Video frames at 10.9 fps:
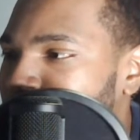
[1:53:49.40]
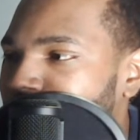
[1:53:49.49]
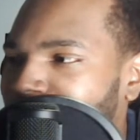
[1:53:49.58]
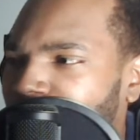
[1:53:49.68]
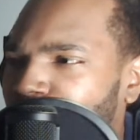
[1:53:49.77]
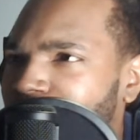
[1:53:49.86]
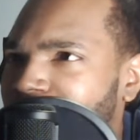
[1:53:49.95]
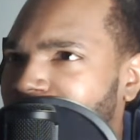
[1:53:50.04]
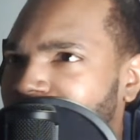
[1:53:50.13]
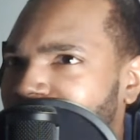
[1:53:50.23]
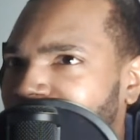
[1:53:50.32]
And I want to say, I
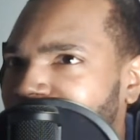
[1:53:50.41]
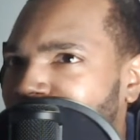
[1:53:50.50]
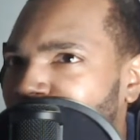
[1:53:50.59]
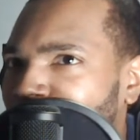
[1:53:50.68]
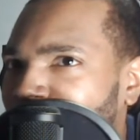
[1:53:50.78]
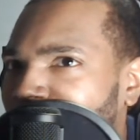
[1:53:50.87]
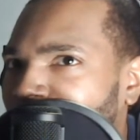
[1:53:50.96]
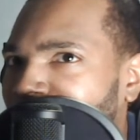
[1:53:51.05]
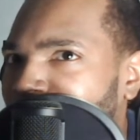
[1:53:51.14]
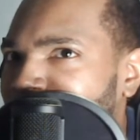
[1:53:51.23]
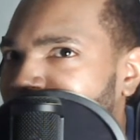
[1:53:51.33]
think they give you
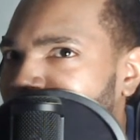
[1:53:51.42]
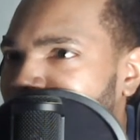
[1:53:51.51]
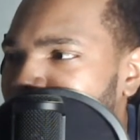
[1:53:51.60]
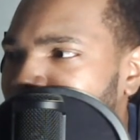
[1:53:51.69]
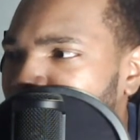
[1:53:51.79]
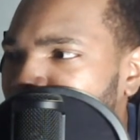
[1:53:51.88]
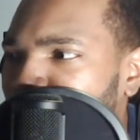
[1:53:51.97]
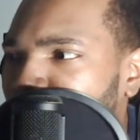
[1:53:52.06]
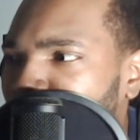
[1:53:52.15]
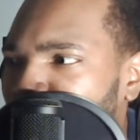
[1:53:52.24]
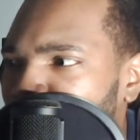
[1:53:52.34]
5 times if you book
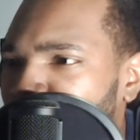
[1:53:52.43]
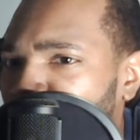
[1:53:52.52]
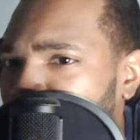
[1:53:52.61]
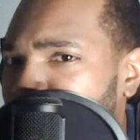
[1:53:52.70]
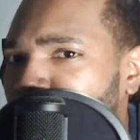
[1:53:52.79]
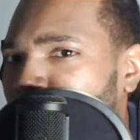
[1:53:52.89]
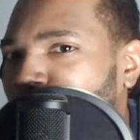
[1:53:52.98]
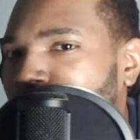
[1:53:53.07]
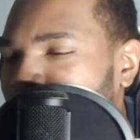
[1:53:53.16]
a room with your credit.